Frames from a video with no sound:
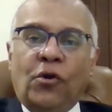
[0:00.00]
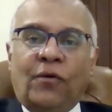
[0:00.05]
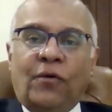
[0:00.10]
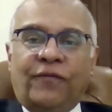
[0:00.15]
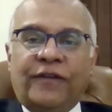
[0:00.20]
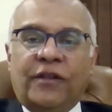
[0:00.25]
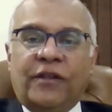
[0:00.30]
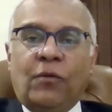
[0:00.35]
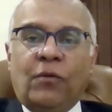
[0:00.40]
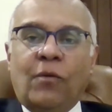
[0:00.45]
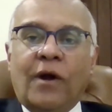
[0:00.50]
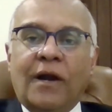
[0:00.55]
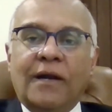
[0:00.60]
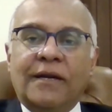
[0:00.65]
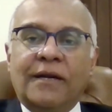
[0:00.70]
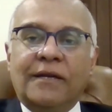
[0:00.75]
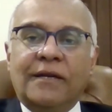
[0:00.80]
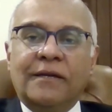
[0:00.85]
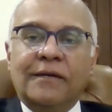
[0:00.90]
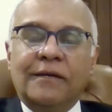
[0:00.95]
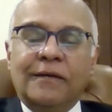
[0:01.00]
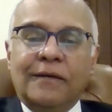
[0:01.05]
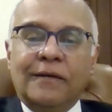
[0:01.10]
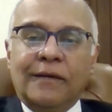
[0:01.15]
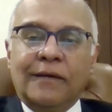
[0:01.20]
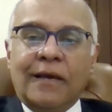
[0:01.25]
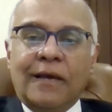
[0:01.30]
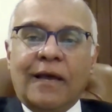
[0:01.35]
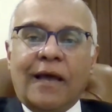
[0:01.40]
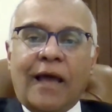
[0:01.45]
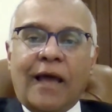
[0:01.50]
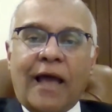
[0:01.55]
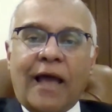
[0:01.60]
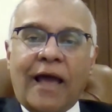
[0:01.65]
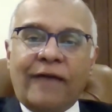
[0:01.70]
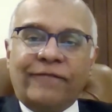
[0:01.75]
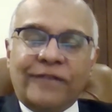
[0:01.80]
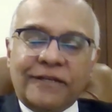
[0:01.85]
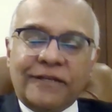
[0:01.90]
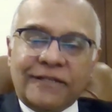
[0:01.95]
over the world
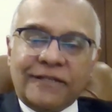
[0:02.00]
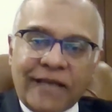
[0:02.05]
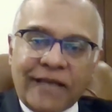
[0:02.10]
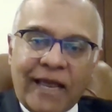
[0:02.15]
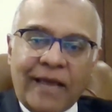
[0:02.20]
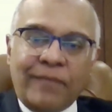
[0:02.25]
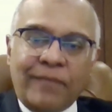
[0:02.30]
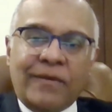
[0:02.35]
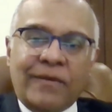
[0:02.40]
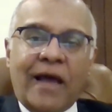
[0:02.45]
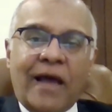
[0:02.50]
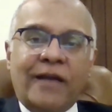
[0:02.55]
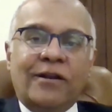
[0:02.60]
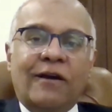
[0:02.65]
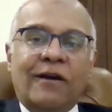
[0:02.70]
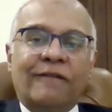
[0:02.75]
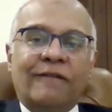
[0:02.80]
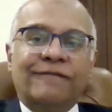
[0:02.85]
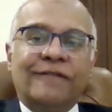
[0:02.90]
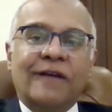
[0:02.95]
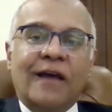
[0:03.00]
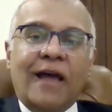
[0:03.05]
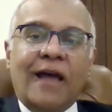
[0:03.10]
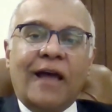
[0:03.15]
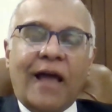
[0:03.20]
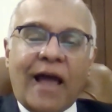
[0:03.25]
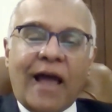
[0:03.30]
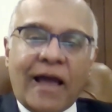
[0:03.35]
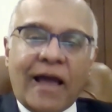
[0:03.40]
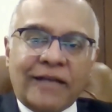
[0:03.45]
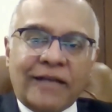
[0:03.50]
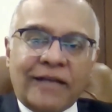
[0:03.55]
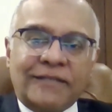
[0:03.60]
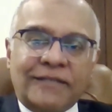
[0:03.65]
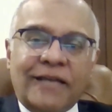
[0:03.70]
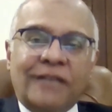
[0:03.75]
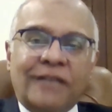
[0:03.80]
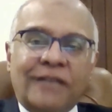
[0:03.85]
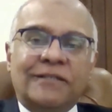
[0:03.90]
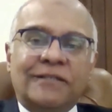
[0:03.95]
have the same kind of
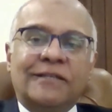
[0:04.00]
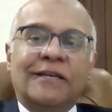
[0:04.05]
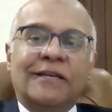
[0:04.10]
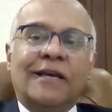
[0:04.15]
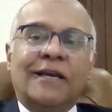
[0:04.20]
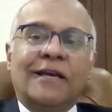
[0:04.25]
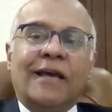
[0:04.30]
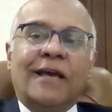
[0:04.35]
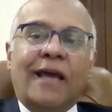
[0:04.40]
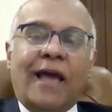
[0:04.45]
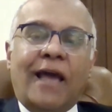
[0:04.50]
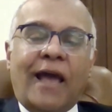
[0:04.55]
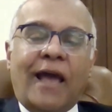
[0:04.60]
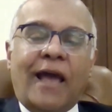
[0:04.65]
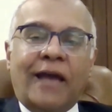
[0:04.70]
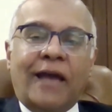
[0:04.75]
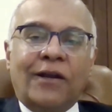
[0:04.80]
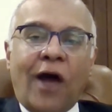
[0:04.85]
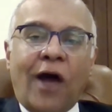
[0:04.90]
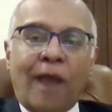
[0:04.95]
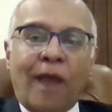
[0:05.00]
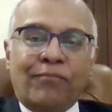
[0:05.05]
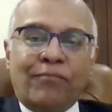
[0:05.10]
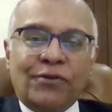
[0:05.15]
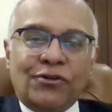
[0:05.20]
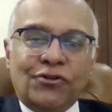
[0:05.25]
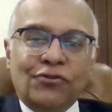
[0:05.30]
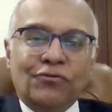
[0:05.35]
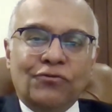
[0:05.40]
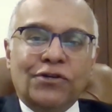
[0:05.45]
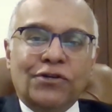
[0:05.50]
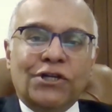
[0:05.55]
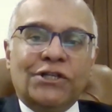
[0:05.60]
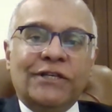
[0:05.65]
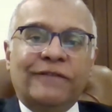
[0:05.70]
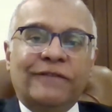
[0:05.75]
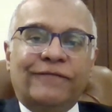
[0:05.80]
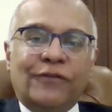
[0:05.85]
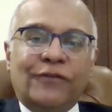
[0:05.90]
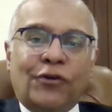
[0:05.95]
access and
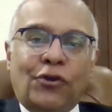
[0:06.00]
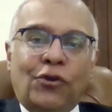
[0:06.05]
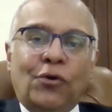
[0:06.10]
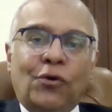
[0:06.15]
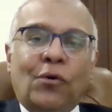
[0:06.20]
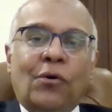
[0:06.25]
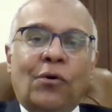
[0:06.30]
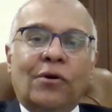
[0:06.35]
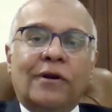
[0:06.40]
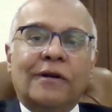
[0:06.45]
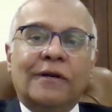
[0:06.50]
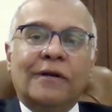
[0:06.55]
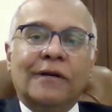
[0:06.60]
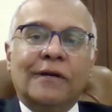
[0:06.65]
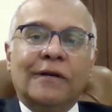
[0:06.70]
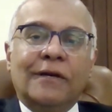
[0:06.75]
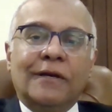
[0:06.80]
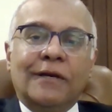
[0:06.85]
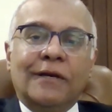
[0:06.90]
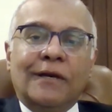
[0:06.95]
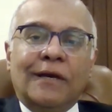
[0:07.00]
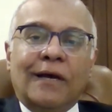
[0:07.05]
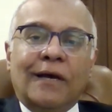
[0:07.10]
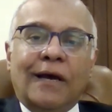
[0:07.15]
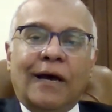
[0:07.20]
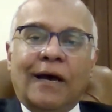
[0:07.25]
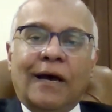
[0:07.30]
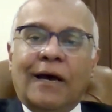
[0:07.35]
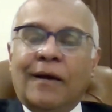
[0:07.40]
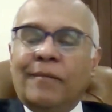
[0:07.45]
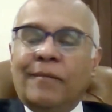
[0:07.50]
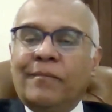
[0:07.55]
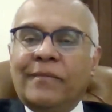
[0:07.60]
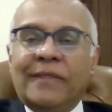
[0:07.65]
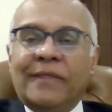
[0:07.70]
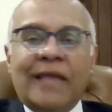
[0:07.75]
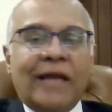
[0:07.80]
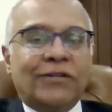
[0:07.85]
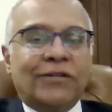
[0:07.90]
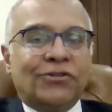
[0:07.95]
opportunity for cure
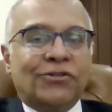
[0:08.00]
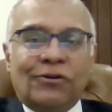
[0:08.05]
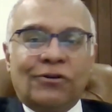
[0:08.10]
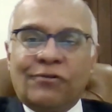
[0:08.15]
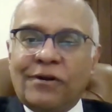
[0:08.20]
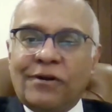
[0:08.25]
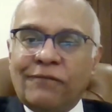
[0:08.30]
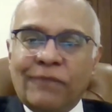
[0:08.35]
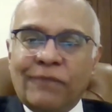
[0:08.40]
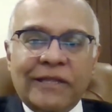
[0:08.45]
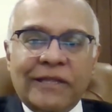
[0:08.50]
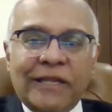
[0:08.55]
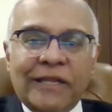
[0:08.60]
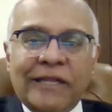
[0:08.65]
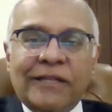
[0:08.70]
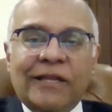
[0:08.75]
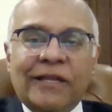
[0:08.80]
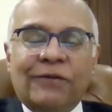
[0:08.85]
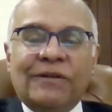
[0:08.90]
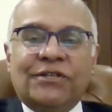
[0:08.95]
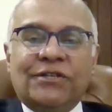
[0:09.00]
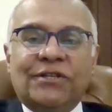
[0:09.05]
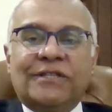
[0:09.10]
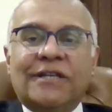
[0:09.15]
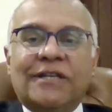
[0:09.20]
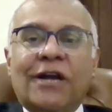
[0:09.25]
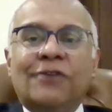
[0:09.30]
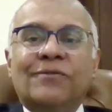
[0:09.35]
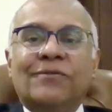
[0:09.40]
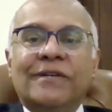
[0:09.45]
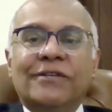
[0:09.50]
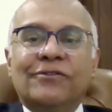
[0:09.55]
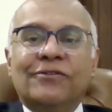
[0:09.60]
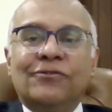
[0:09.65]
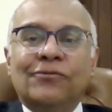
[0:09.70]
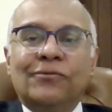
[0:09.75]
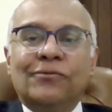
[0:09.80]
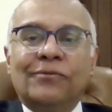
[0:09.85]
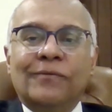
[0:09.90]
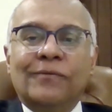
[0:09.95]
that children in the richest countries
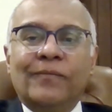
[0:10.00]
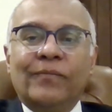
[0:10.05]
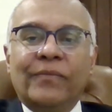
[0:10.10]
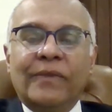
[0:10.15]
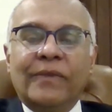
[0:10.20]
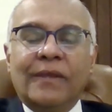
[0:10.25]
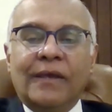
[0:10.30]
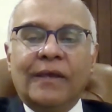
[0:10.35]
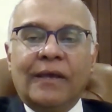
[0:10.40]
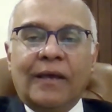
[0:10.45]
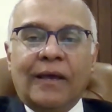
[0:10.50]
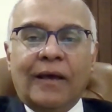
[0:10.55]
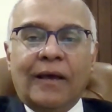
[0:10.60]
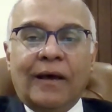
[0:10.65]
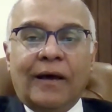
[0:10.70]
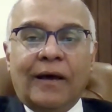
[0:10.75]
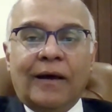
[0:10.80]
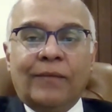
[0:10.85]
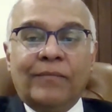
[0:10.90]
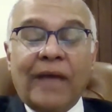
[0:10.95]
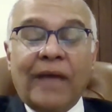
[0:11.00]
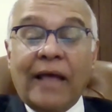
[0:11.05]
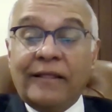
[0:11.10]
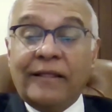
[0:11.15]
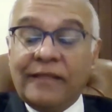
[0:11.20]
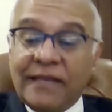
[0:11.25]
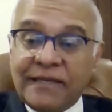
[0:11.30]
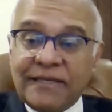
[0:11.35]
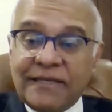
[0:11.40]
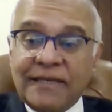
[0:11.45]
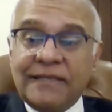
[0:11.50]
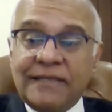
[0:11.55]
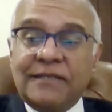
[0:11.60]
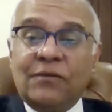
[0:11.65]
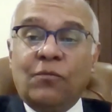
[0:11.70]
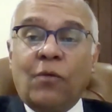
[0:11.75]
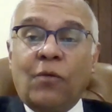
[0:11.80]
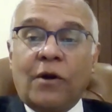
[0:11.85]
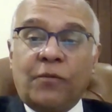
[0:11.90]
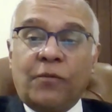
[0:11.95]
do. And this is
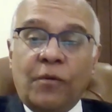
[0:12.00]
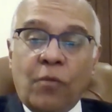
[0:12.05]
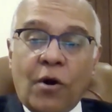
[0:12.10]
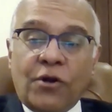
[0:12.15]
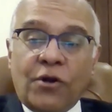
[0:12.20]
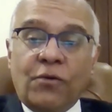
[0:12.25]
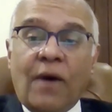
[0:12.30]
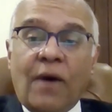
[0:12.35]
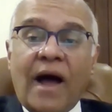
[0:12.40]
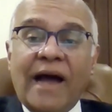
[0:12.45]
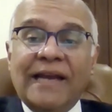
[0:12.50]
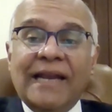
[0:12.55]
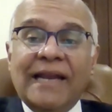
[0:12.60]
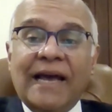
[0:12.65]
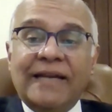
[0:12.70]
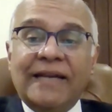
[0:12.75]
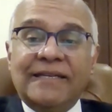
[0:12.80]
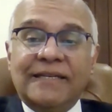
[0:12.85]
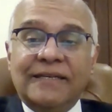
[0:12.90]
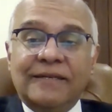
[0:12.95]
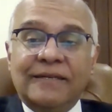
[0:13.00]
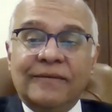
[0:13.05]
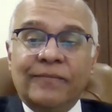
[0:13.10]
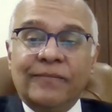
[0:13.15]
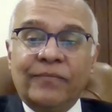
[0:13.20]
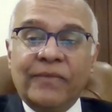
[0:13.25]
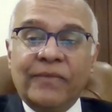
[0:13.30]
what we want to highlight here.